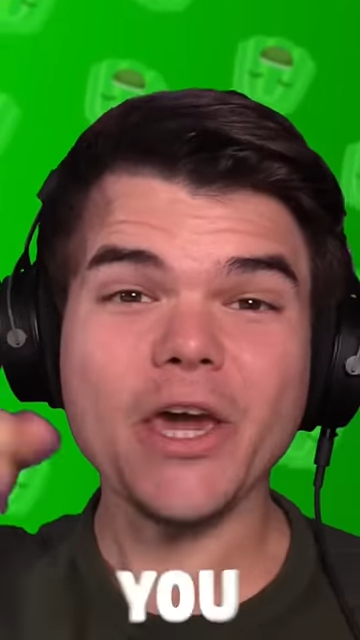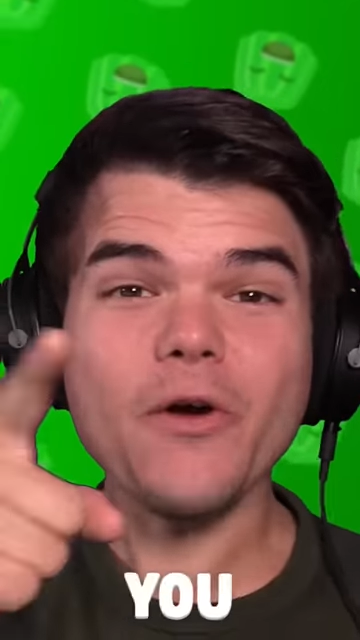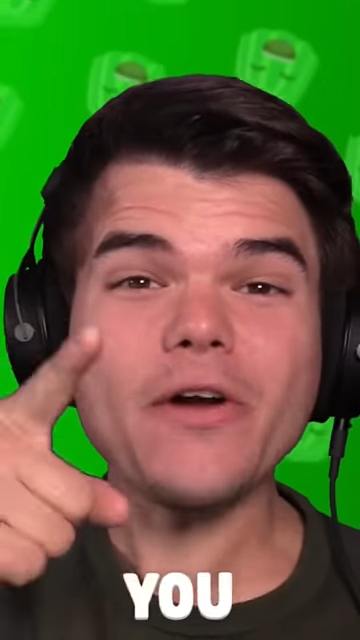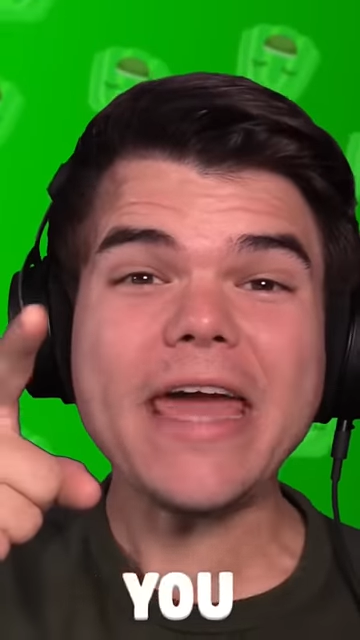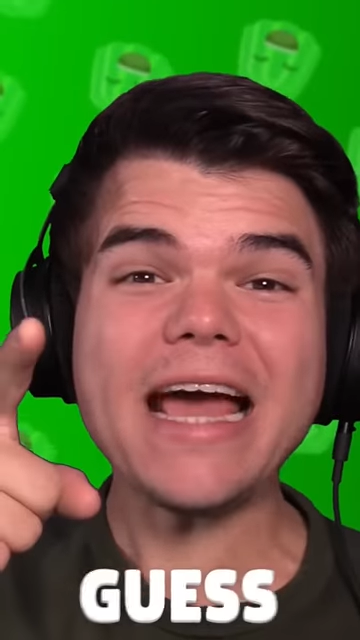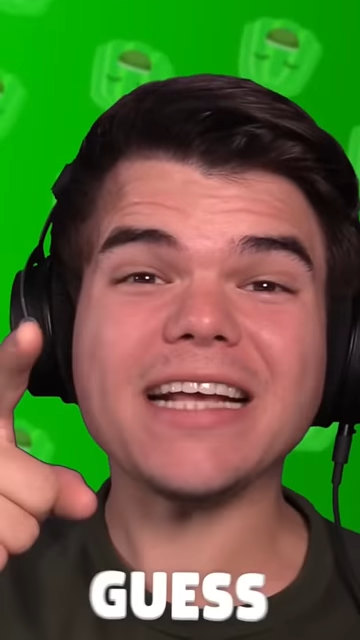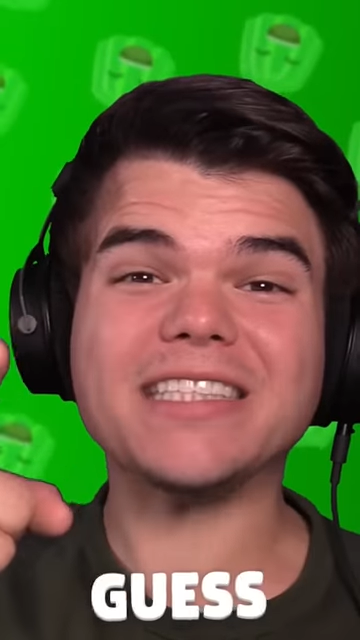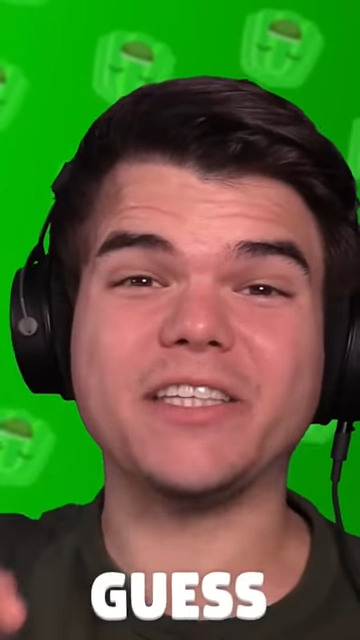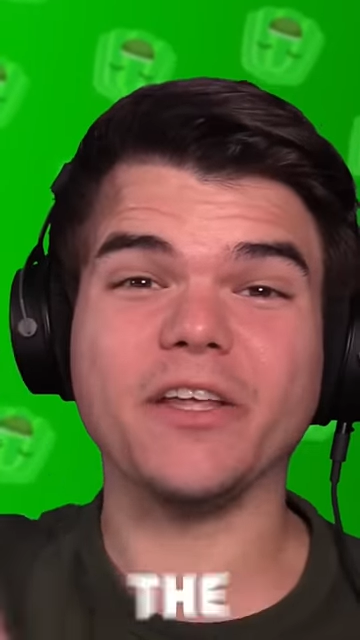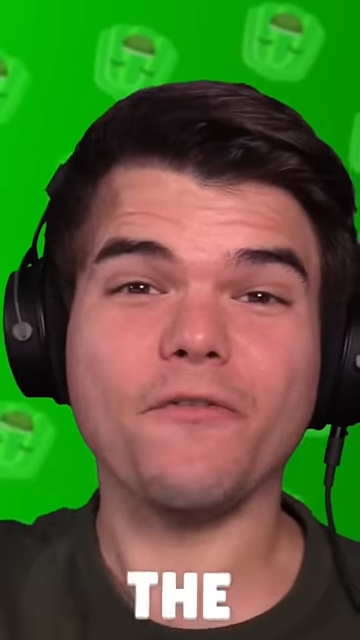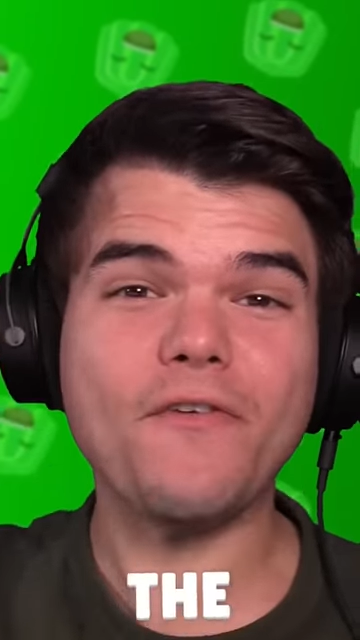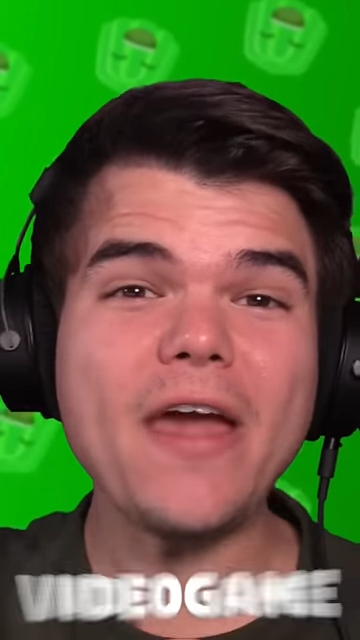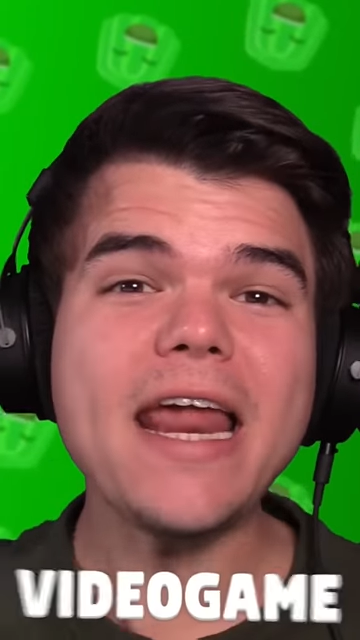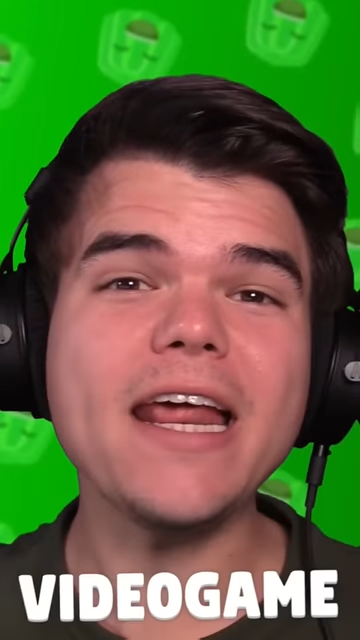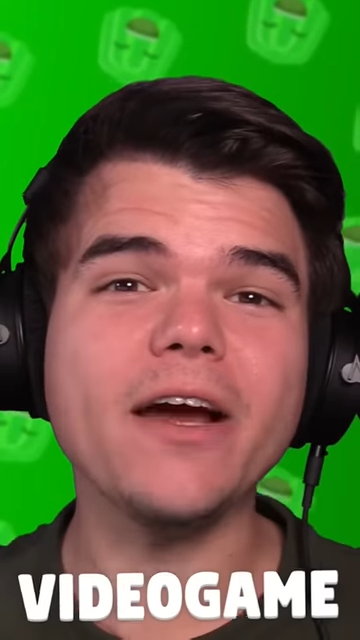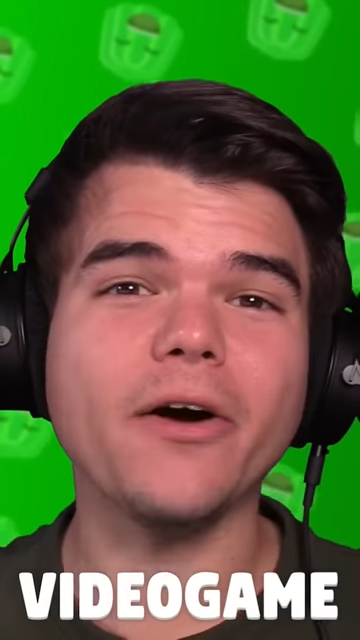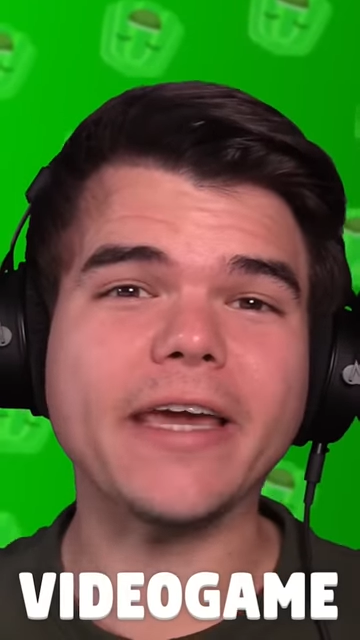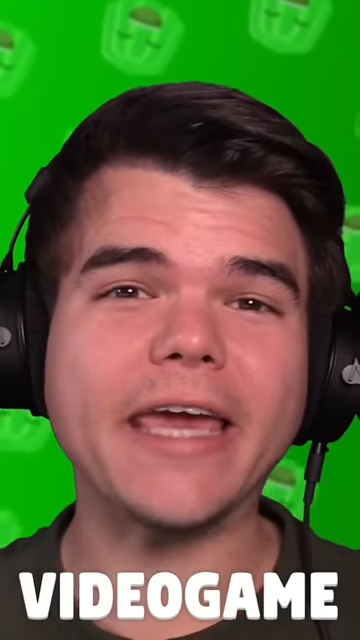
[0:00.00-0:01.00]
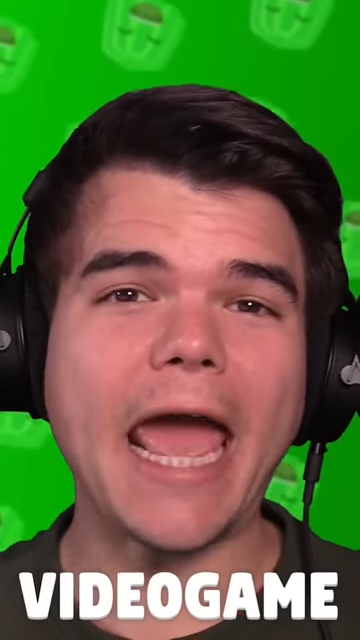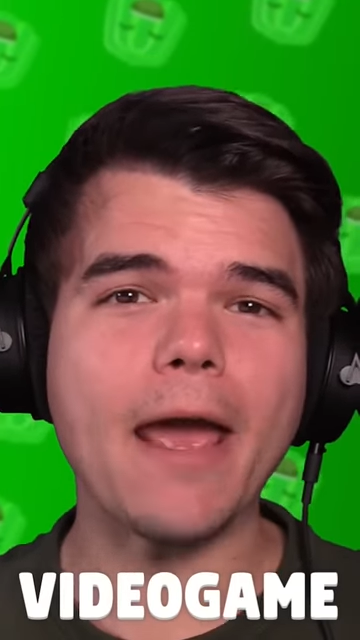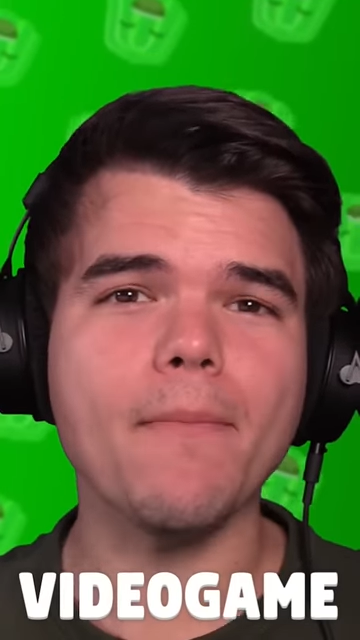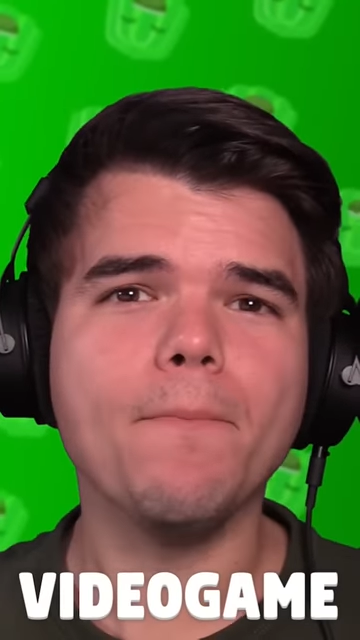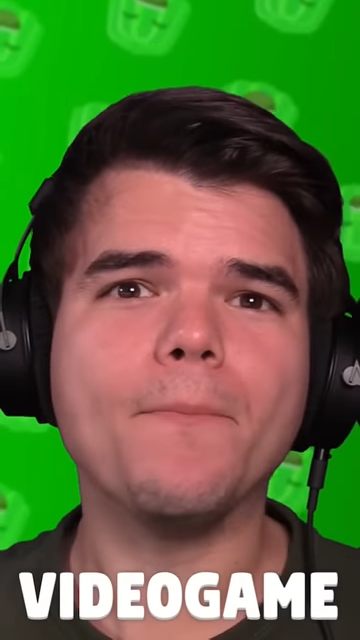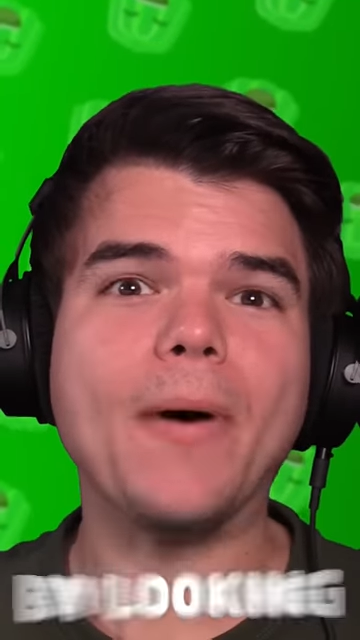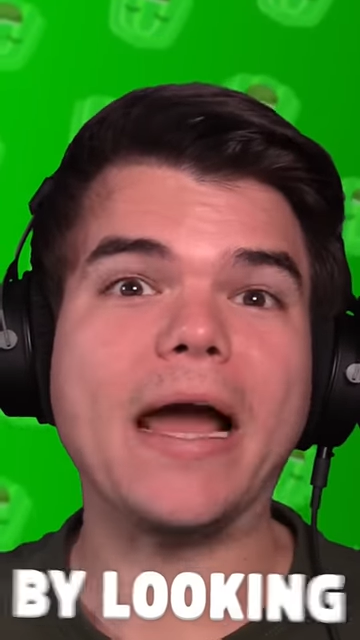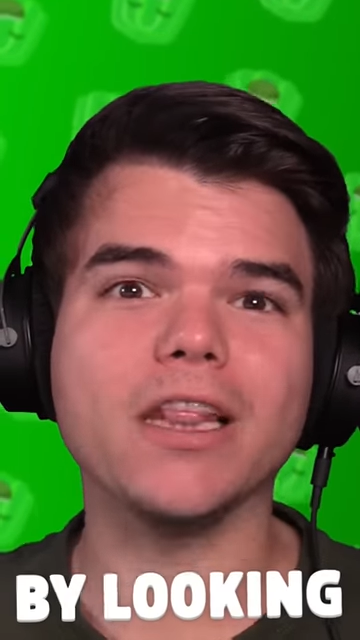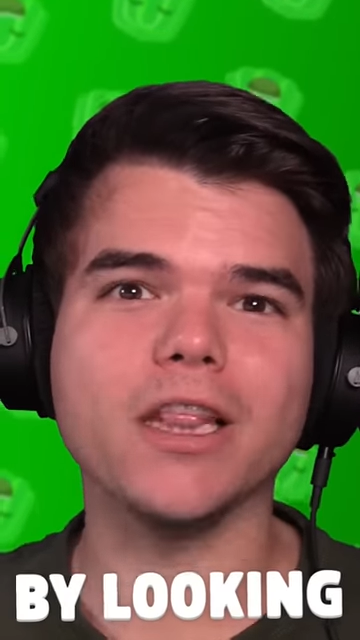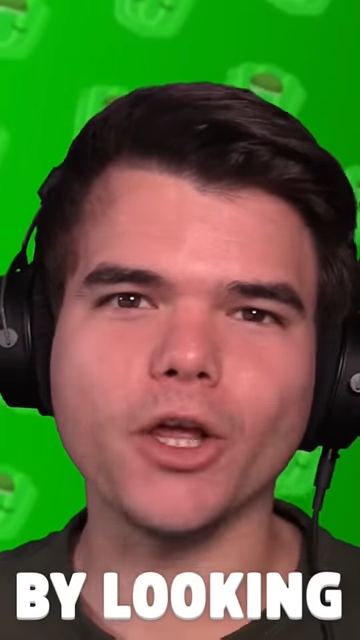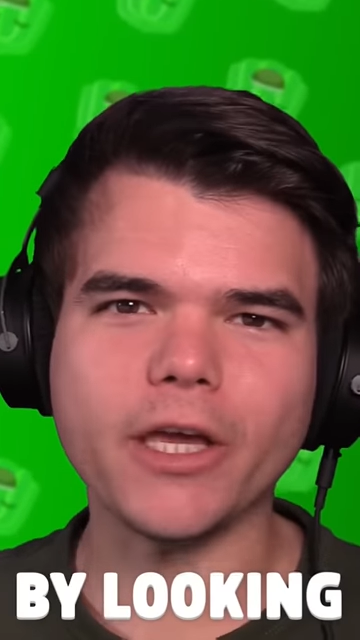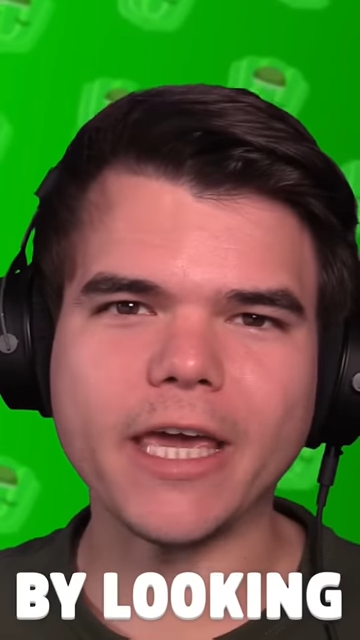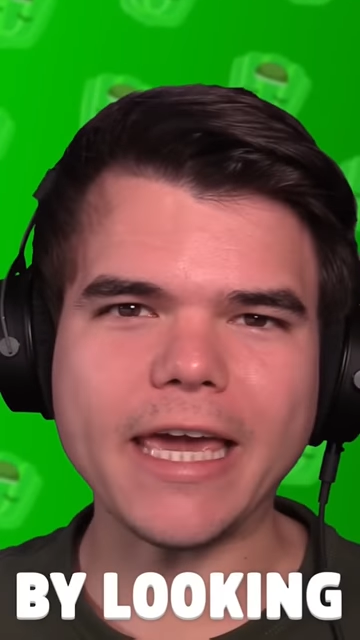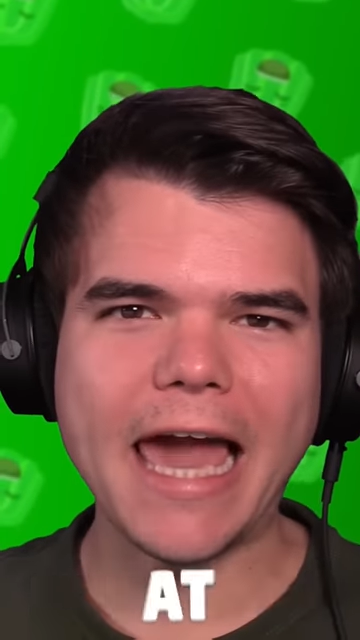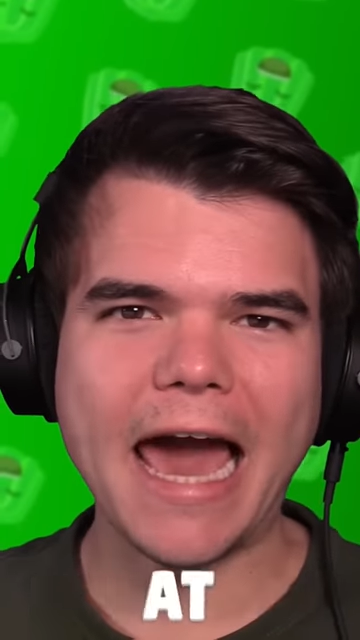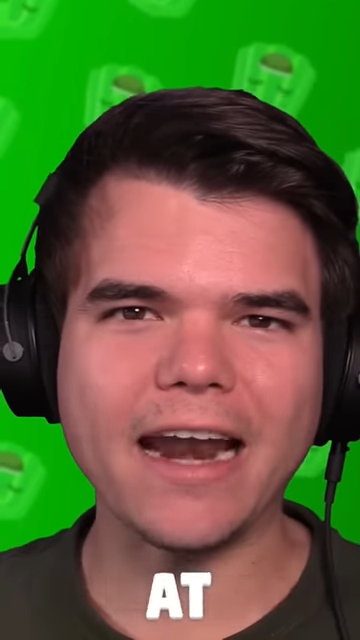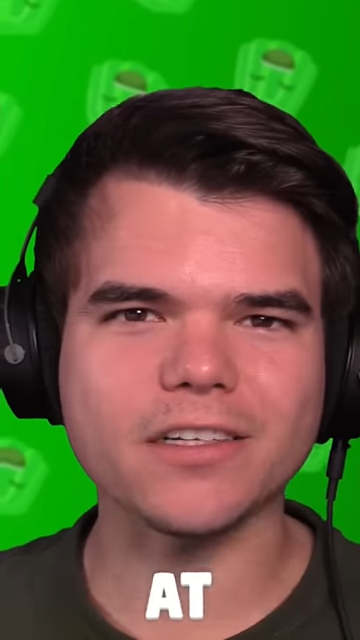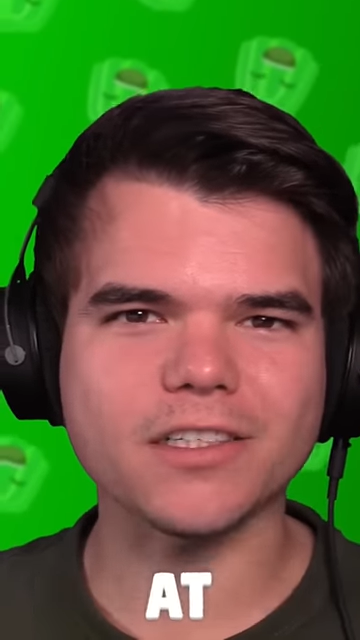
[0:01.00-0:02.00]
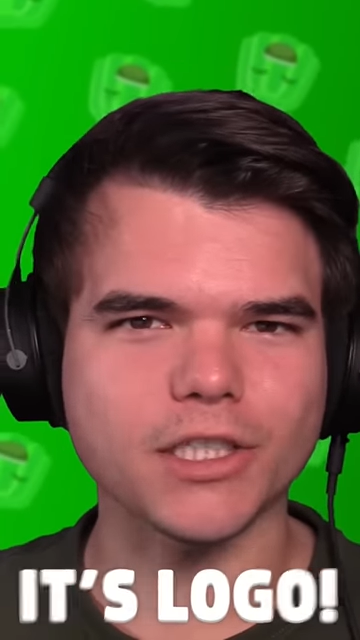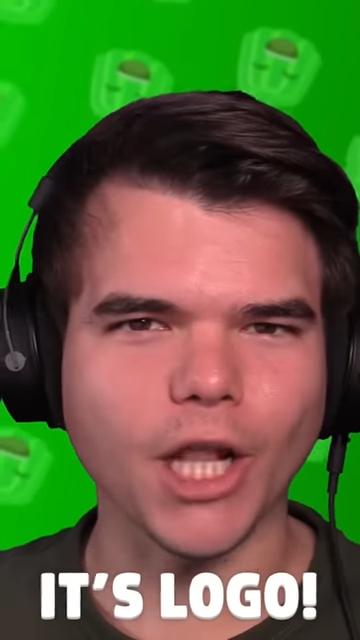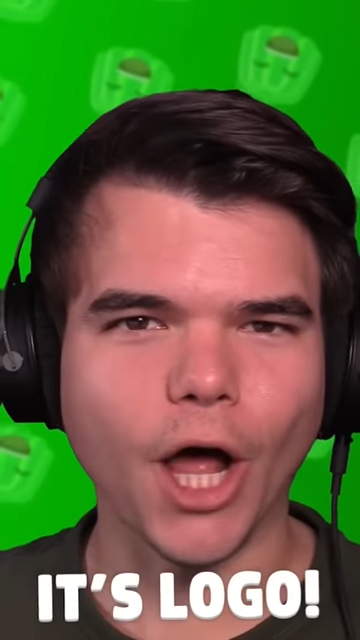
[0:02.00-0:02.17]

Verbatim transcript: you guess the video game by looking at its